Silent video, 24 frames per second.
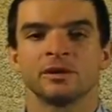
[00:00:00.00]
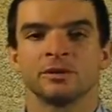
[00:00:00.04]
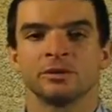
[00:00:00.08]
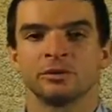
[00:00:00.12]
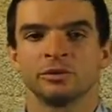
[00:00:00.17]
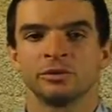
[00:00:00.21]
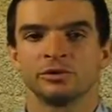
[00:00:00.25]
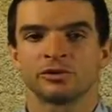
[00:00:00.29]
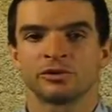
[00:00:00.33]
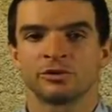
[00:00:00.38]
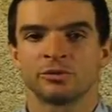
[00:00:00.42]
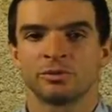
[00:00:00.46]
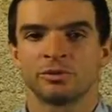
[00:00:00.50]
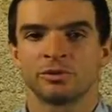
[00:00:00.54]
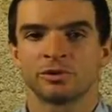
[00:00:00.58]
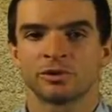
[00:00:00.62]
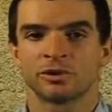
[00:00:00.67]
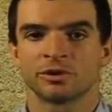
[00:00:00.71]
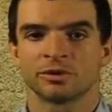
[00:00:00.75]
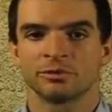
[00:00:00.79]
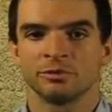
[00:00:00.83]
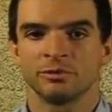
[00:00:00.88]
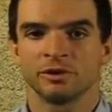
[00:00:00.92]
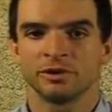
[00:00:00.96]
will
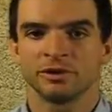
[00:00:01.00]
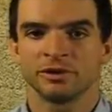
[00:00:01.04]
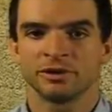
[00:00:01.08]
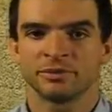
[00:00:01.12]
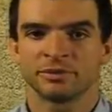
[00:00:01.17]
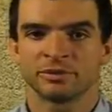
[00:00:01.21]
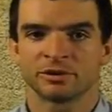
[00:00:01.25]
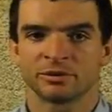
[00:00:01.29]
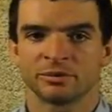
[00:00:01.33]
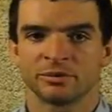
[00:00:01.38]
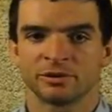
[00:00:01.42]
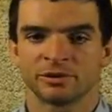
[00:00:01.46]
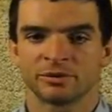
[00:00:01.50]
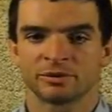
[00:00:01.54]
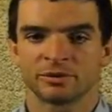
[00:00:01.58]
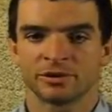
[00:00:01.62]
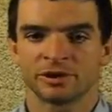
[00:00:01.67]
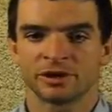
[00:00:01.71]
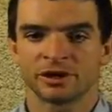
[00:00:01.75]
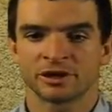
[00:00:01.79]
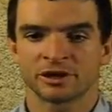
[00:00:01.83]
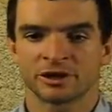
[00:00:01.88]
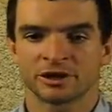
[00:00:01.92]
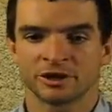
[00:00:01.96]
support multi-purpose
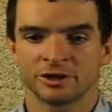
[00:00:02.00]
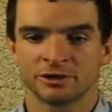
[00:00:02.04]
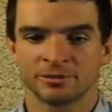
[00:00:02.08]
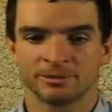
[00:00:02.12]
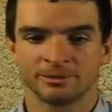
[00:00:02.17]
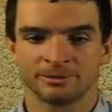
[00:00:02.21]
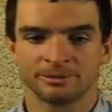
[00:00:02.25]
production.